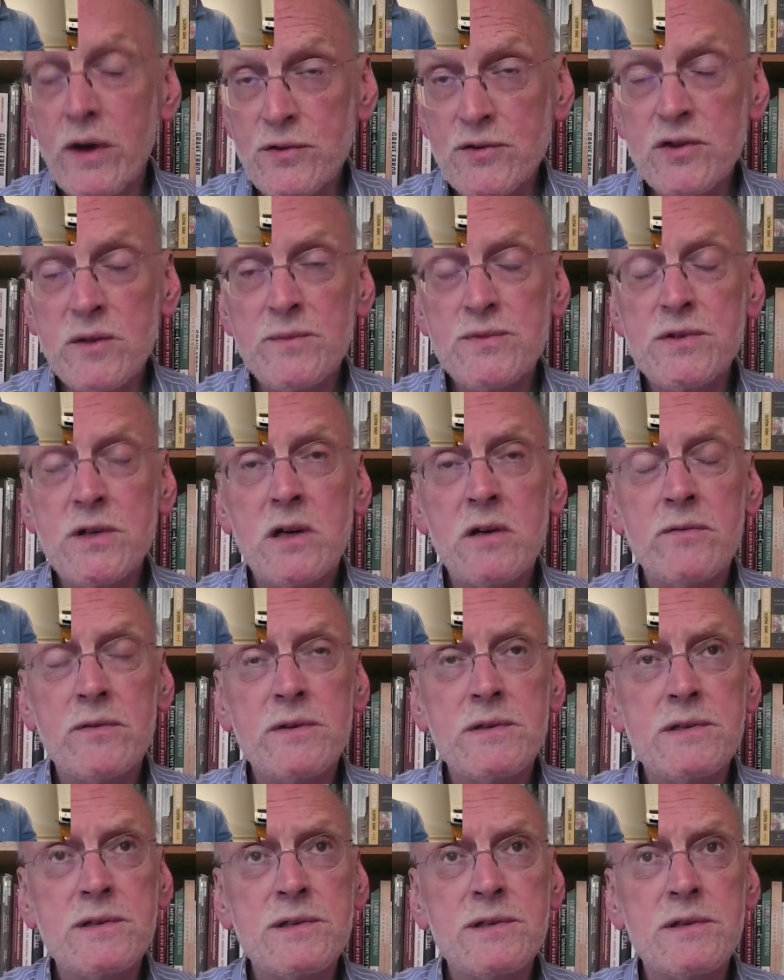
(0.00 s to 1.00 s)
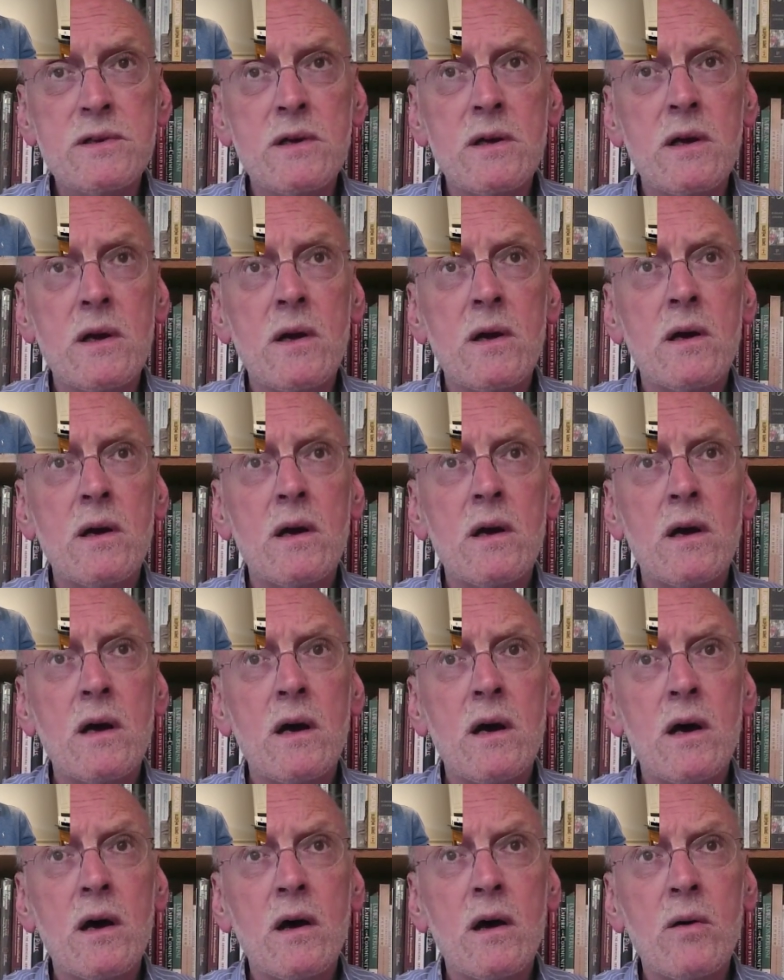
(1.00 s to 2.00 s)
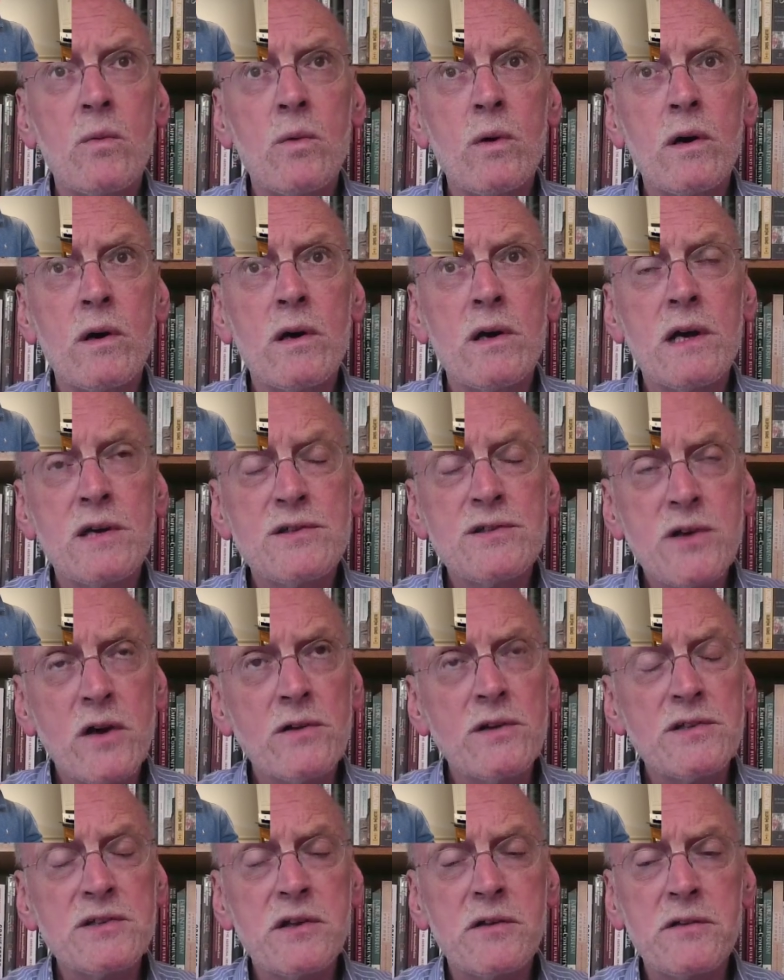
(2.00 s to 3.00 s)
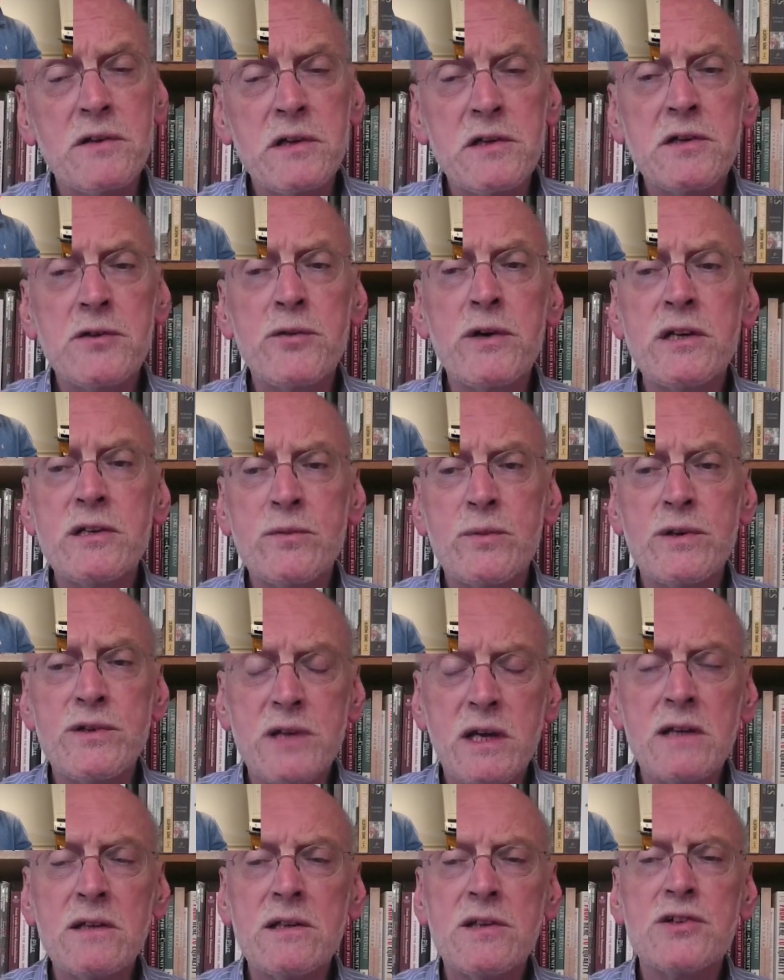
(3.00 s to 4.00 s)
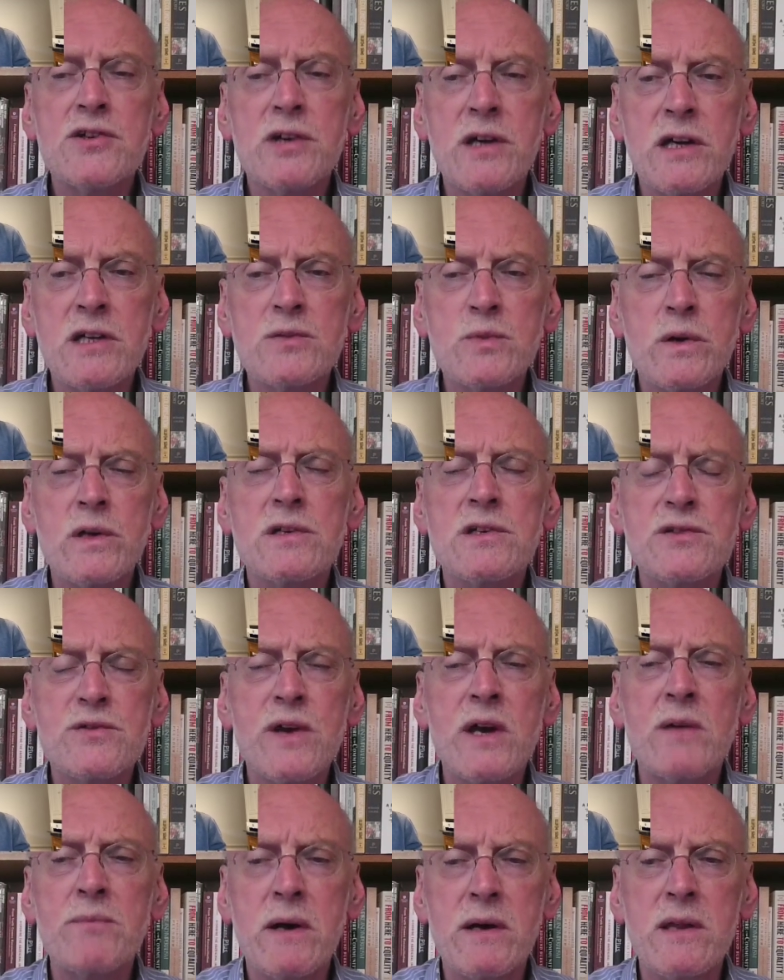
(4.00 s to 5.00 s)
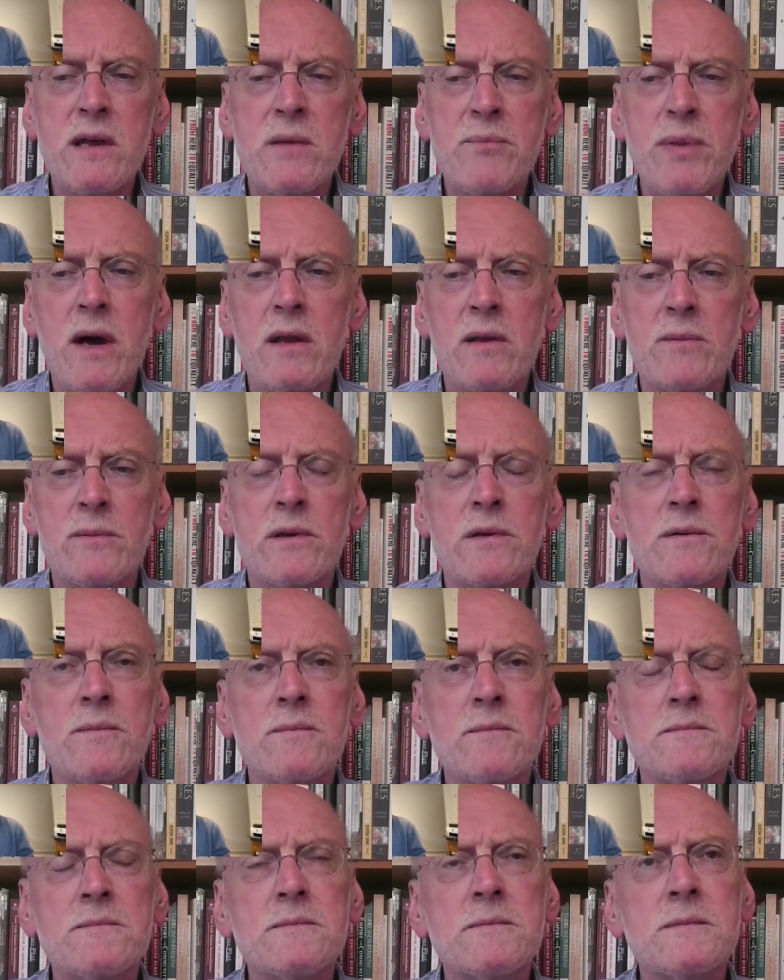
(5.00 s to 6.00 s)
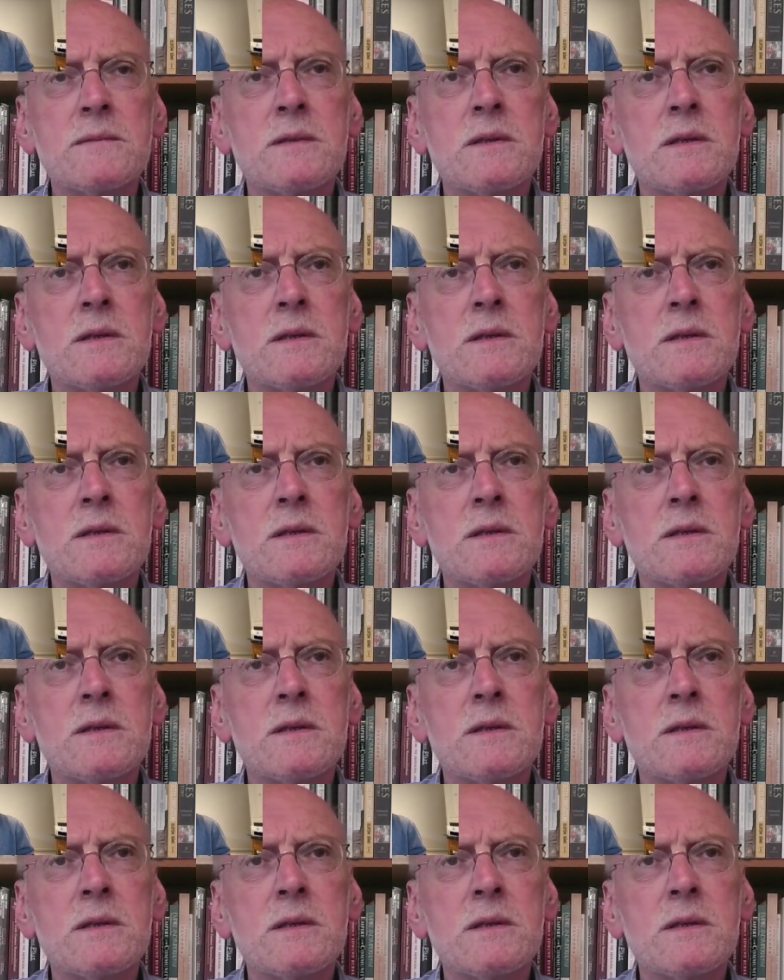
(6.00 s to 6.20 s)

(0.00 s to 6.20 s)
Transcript: French observers were astonished at the degree to which English kings were constrained by their parliament.